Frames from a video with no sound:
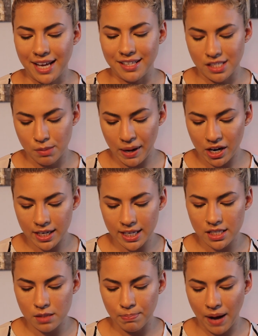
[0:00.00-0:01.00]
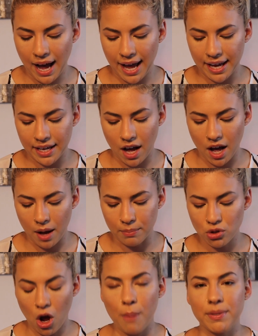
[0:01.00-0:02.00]
and Disparities by
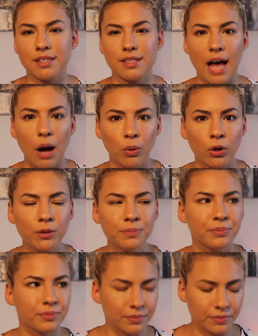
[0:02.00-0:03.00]
Thomas Sowell.